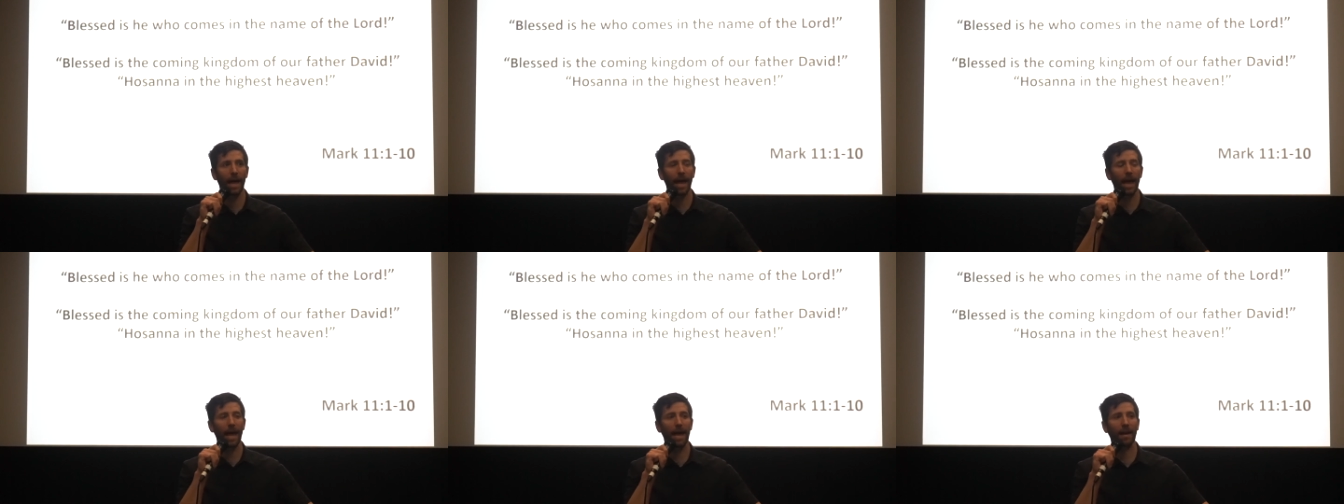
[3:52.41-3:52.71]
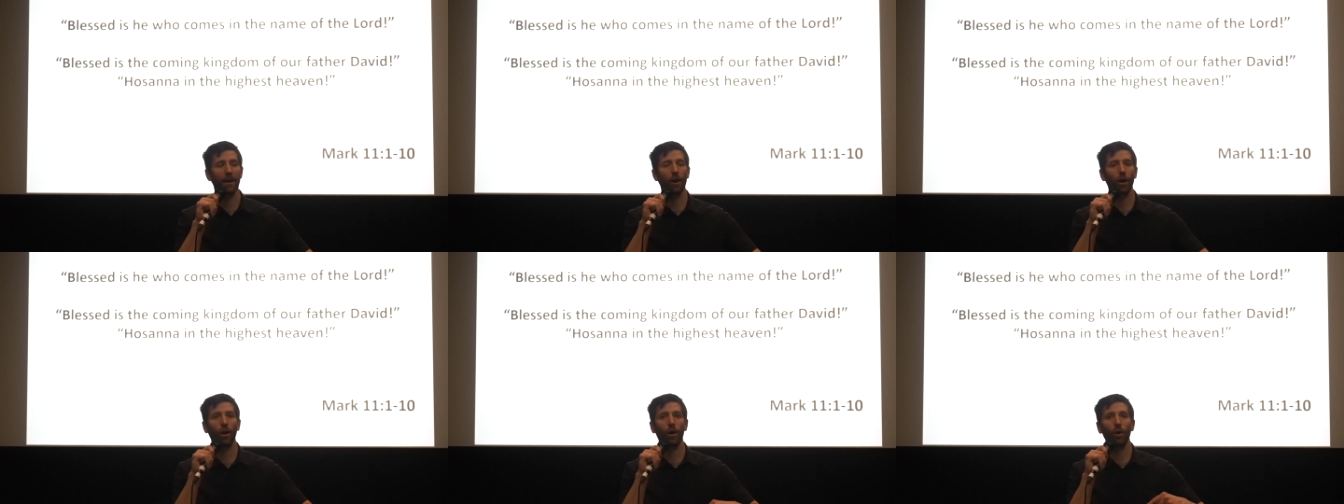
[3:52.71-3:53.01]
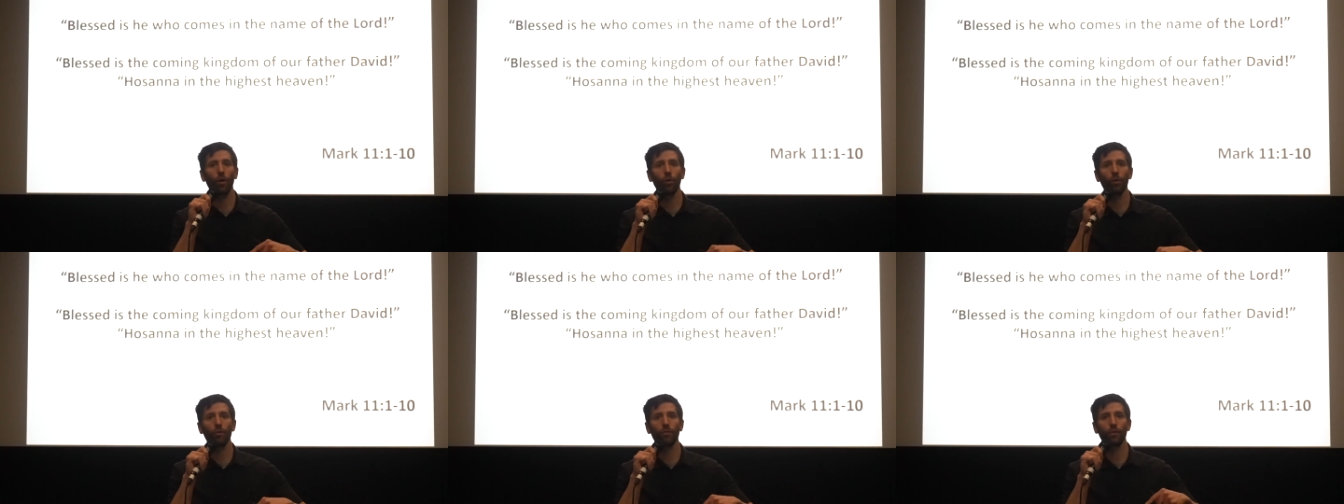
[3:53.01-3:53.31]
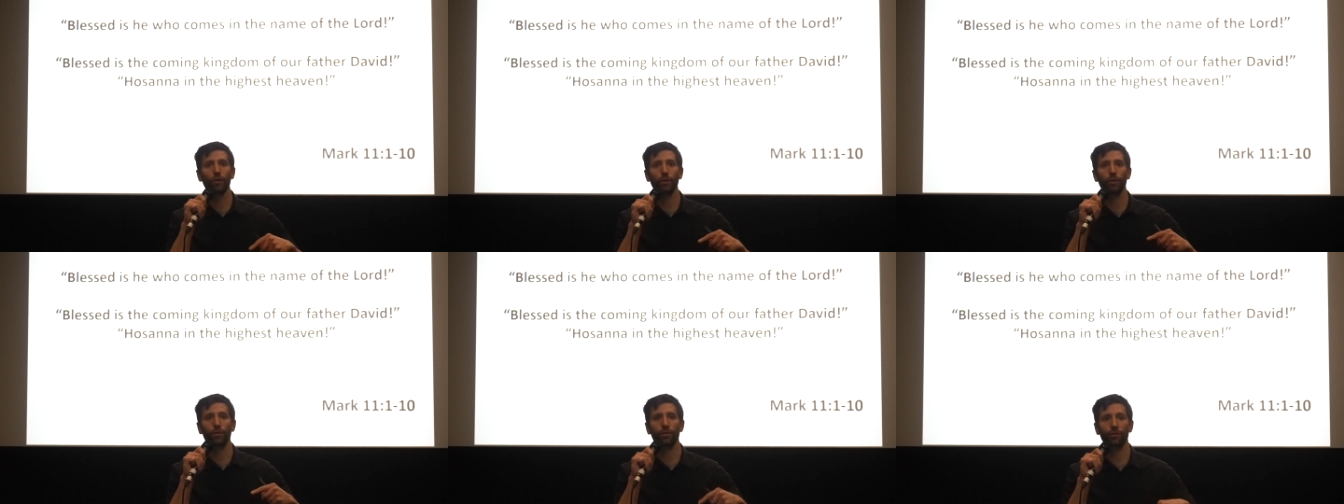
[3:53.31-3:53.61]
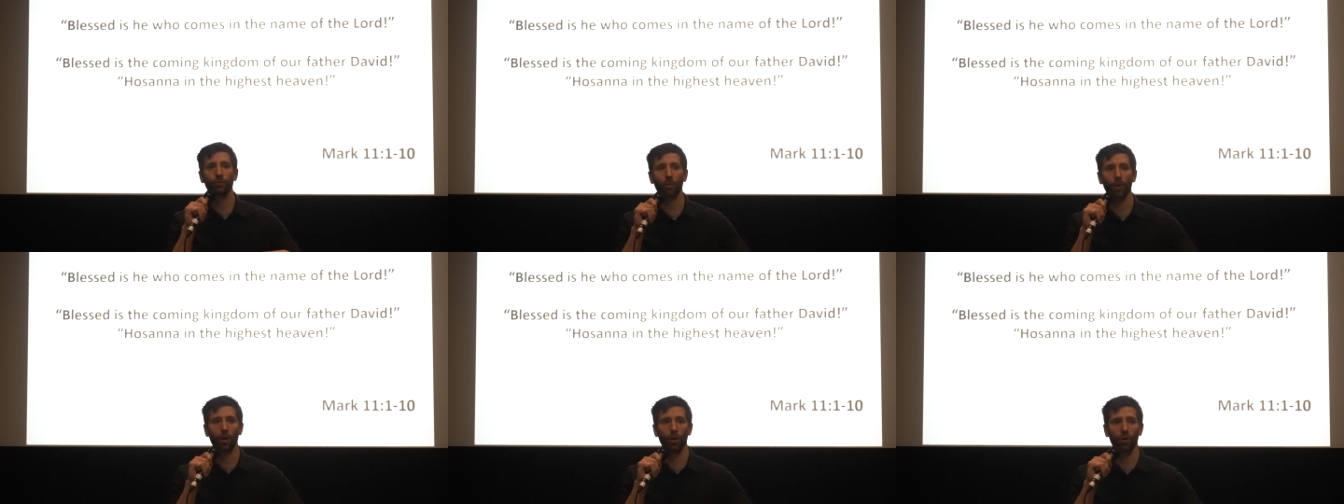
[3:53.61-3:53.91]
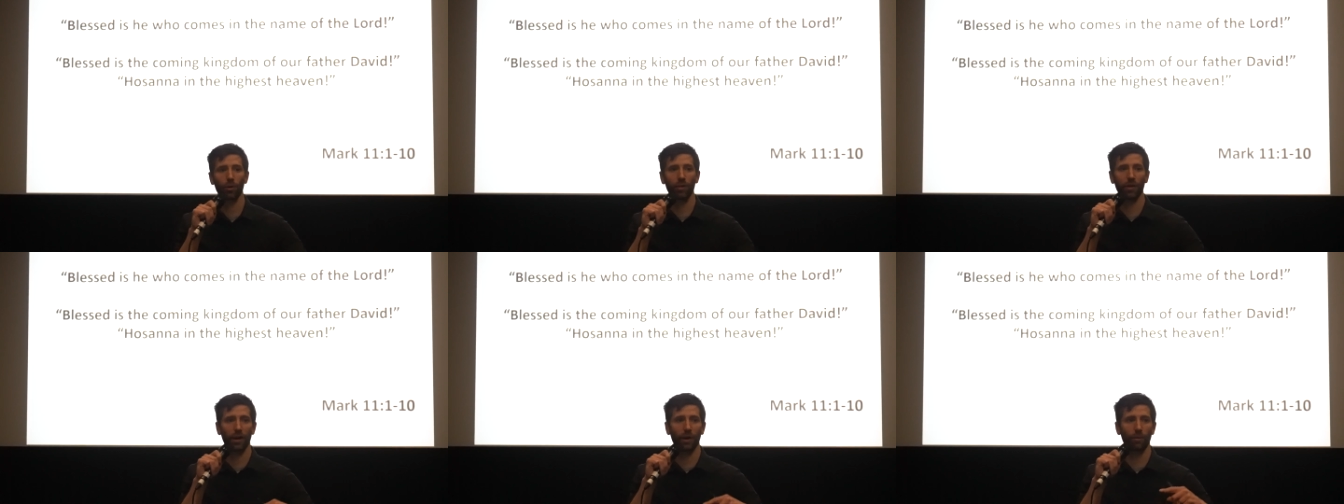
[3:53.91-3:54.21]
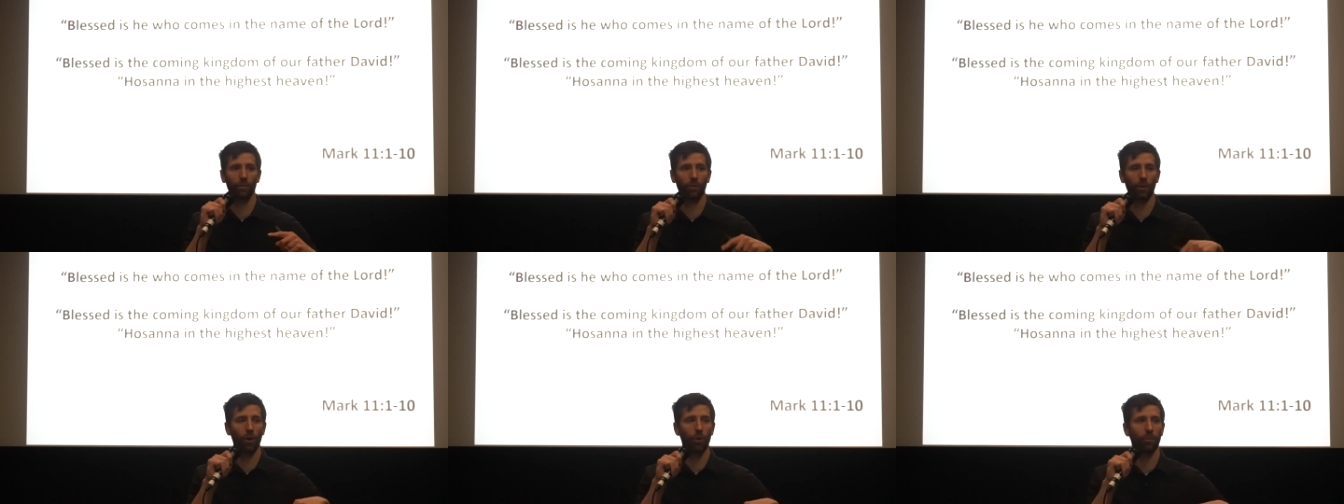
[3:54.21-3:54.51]
and overthrow their
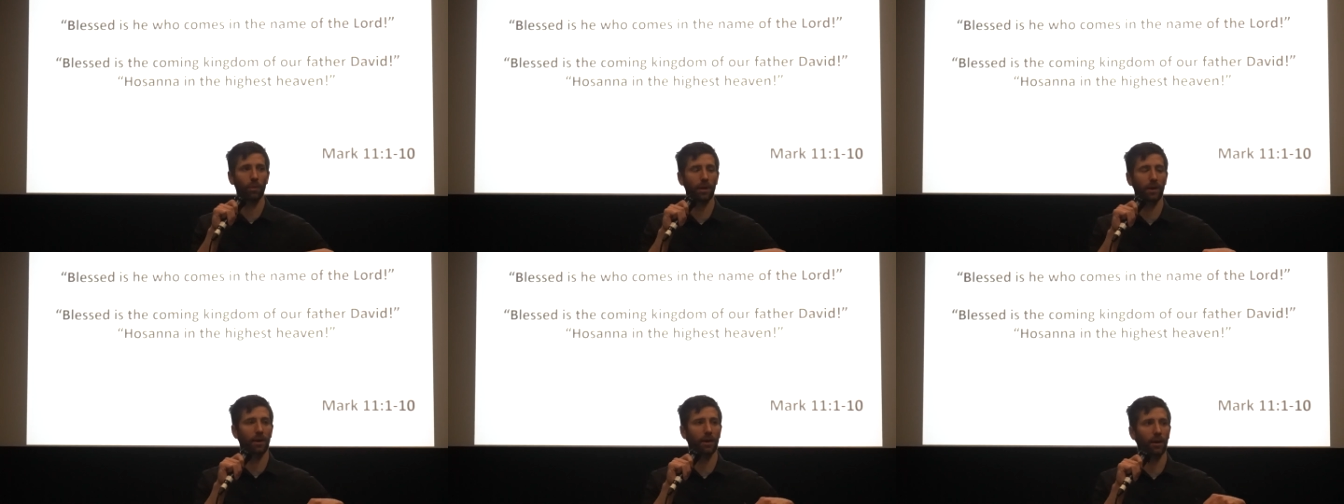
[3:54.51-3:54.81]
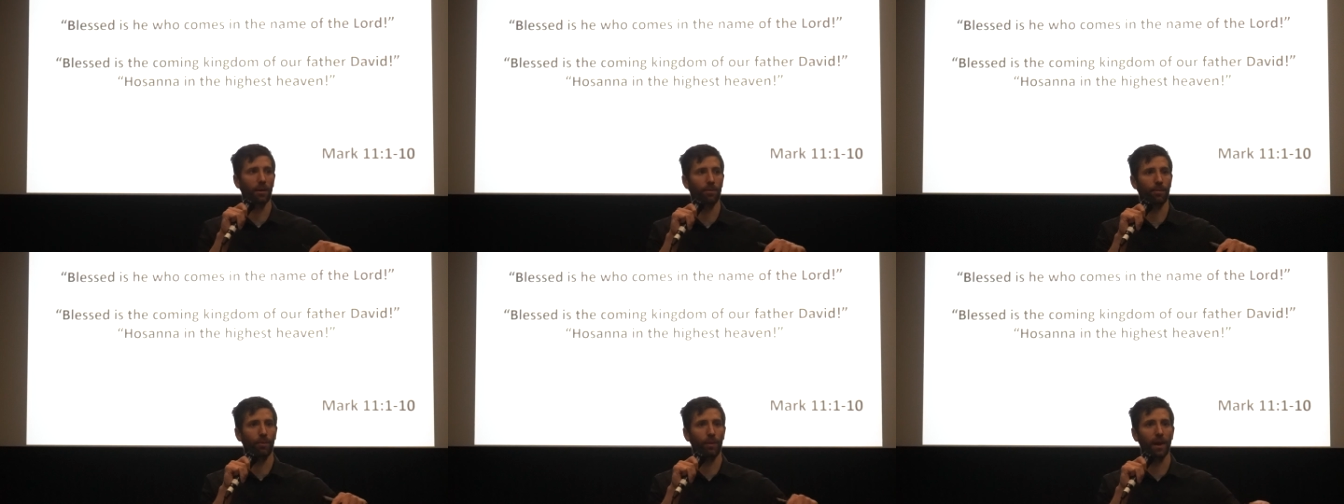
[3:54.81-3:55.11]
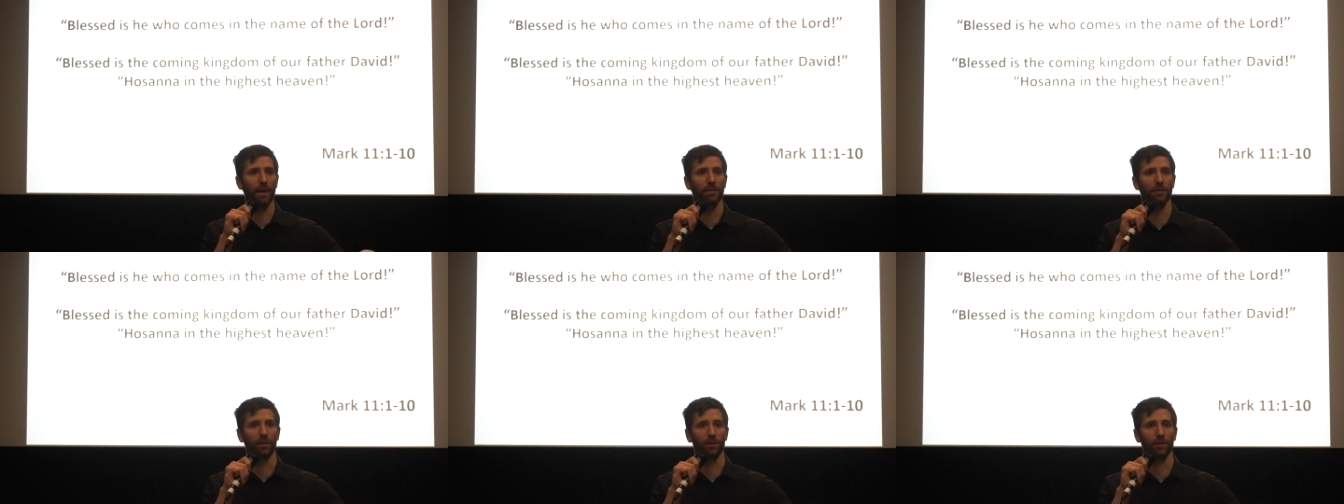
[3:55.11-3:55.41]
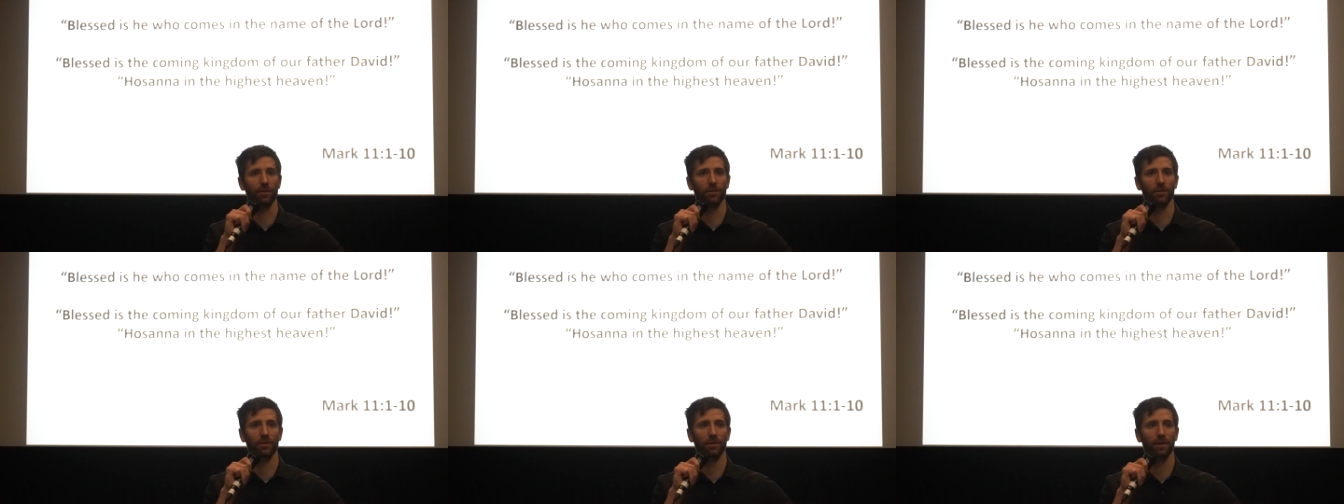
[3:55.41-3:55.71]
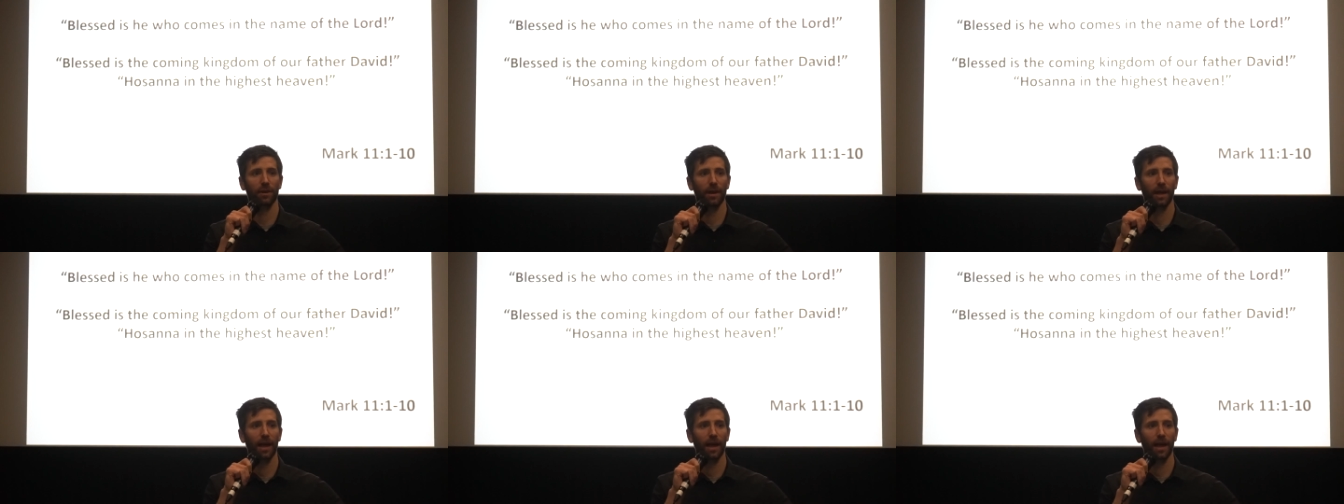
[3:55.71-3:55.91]
Roman oppressors.